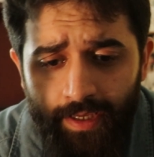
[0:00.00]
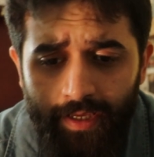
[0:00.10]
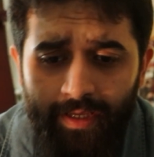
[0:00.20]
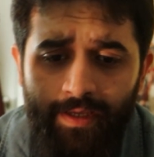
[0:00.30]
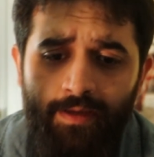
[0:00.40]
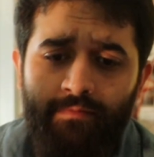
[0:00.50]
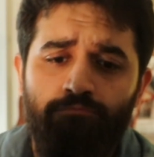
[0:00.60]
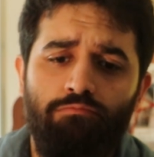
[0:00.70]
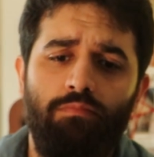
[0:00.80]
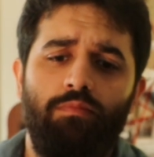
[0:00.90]

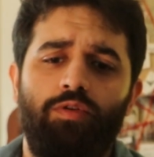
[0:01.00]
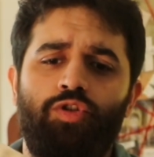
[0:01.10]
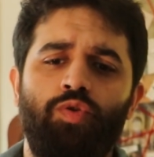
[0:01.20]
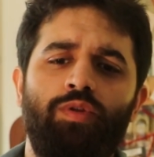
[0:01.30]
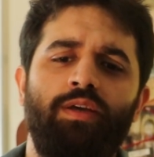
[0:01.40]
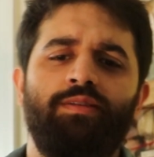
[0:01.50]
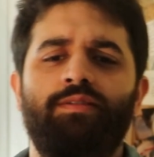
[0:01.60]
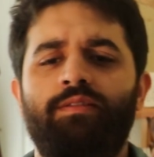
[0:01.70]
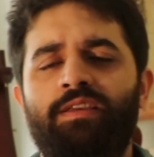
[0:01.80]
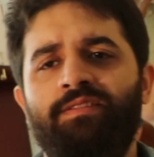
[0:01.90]
to
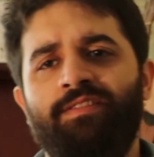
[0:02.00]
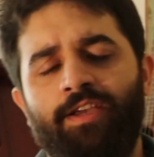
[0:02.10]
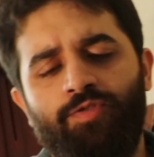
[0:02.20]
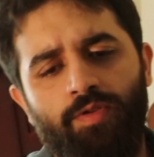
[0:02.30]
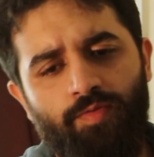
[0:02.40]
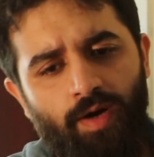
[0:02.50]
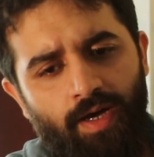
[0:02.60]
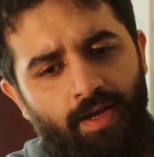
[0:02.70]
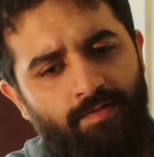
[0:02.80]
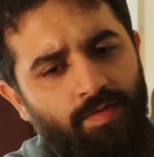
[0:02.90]
these sexual
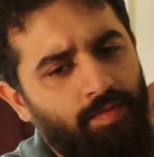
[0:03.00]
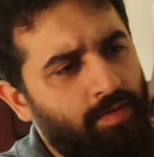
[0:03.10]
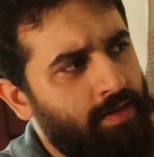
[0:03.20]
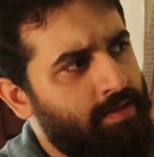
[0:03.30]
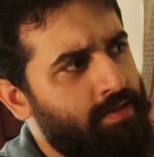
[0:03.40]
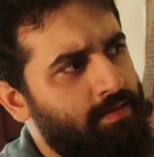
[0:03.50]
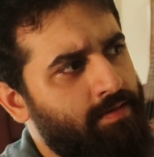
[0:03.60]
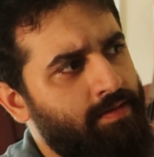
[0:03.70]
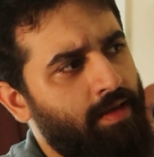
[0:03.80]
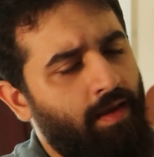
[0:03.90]
drives, to this
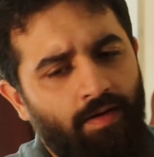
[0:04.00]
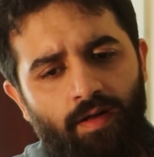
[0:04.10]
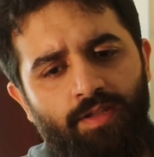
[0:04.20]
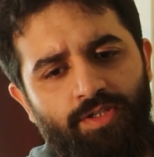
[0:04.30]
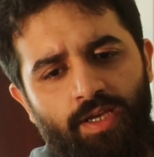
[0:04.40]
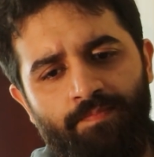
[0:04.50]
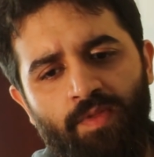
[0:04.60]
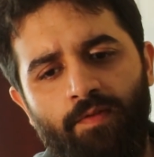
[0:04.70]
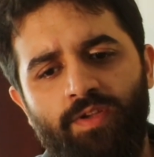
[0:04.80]
psychology,